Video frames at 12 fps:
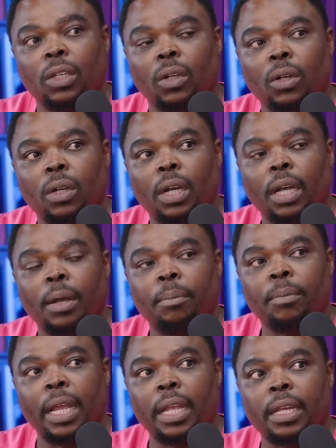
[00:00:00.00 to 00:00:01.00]
You know,
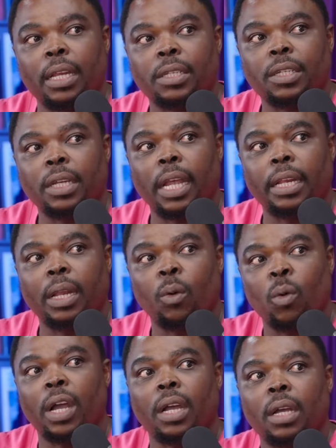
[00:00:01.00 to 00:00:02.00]
the industry and the
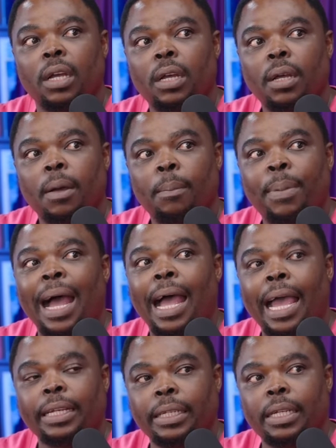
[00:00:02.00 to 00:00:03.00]
work
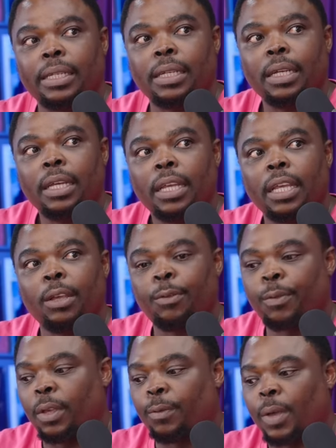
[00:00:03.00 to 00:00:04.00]
behind it.
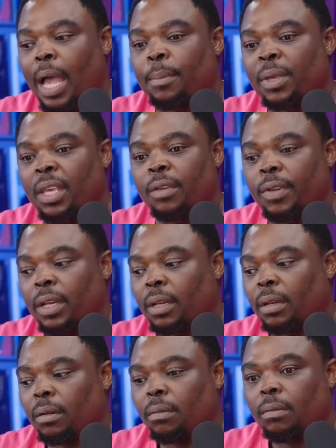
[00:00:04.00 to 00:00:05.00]
If I'm given...